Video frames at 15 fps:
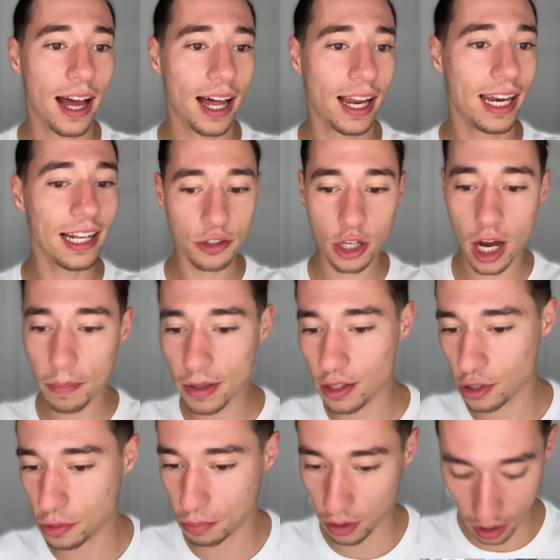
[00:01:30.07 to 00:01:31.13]
let's copy
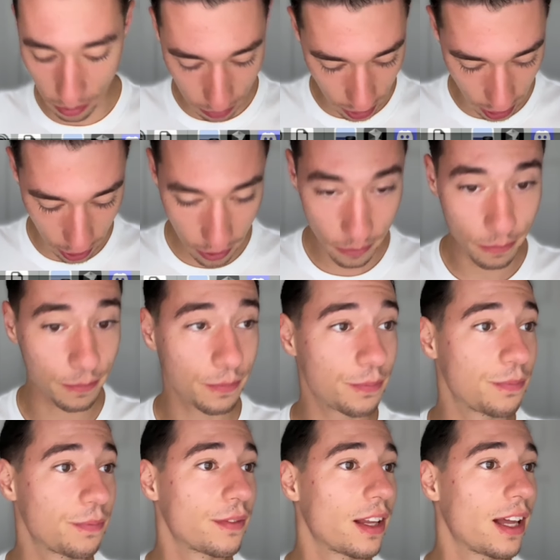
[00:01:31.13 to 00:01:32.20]
this prompt here.
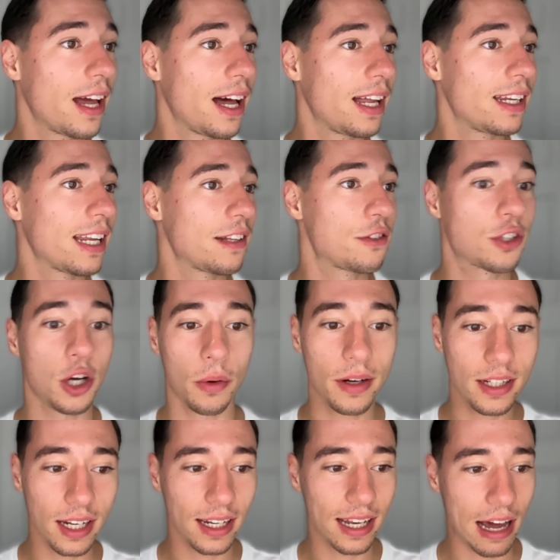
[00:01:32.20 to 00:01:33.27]
Let's go
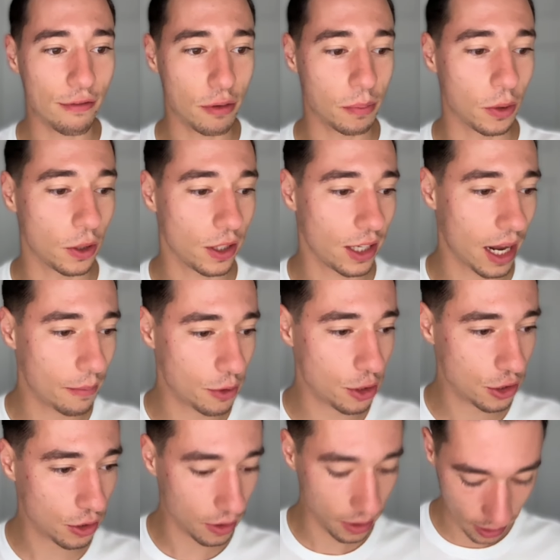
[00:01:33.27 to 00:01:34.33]
into Lovable, and I'm just
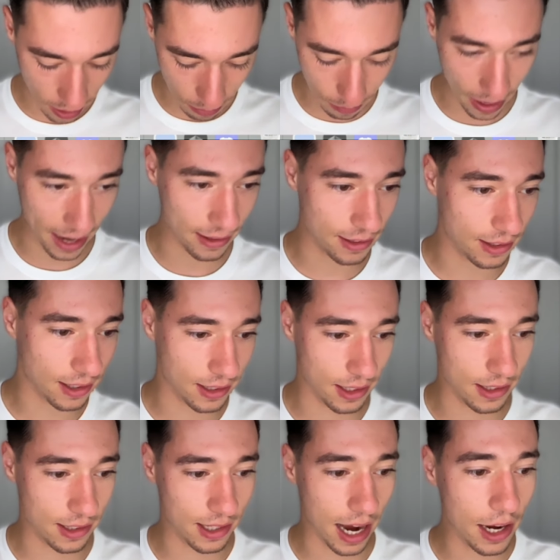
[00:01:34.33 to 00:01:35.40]
going to paste this
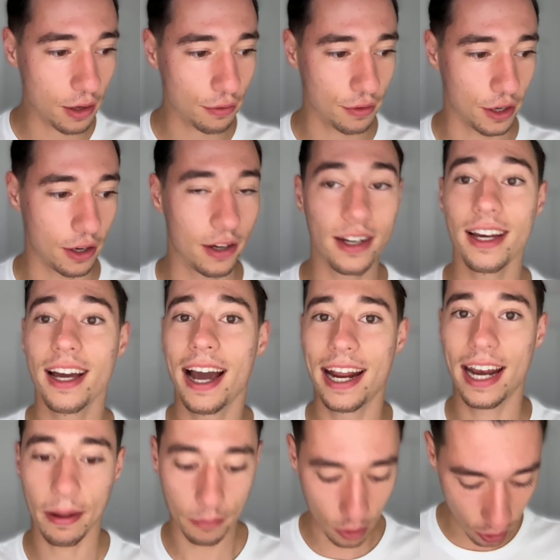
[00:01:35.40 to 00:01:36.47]
inside of here. And
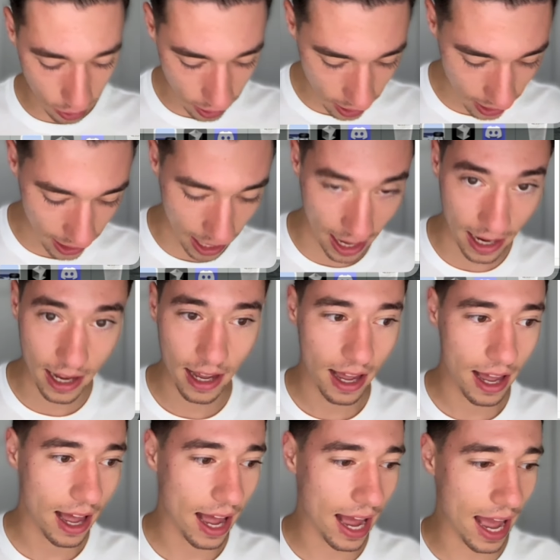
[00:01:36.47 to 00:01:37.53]
I'm going to say,
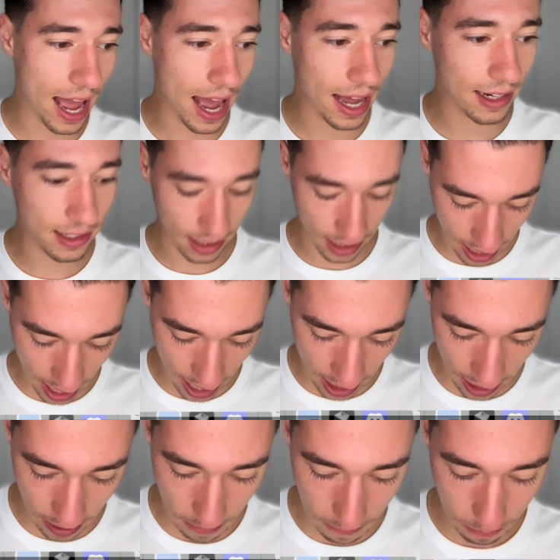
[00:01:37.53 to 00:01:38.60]
add
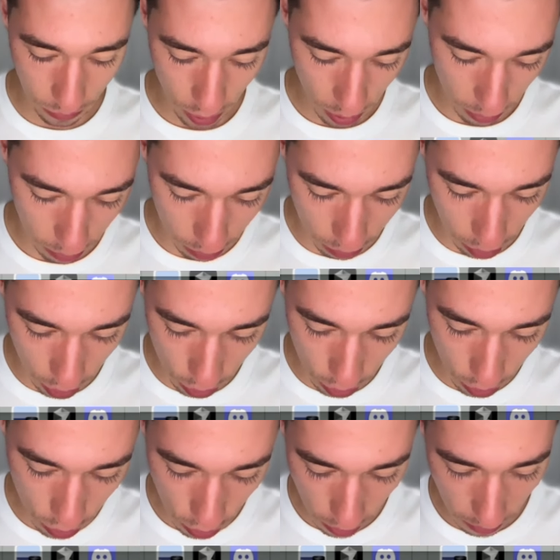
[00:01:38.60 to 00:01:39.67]
a
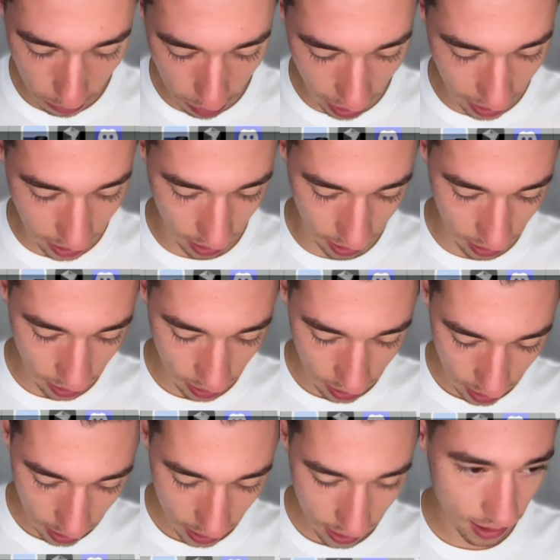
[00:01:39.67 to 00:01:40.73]
blue button
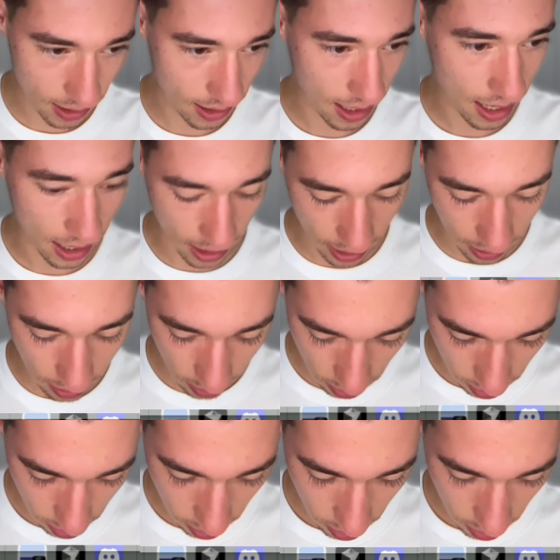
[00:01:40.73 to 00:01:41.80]
saying
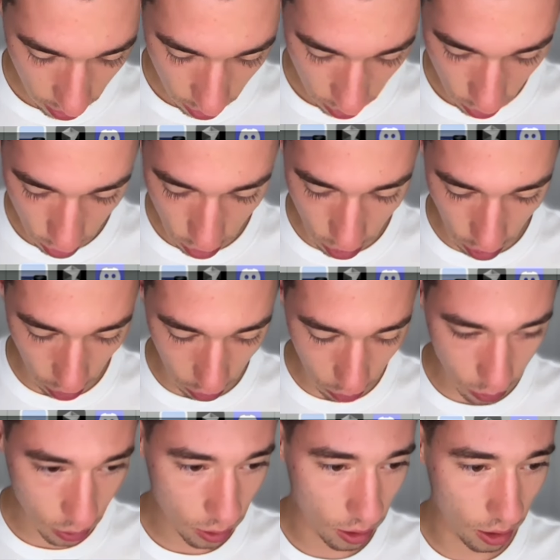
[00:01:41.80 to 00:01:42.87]

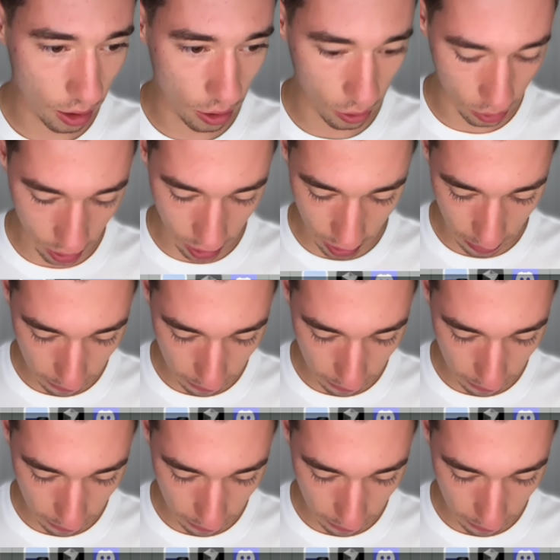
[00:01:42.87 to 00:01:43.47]
download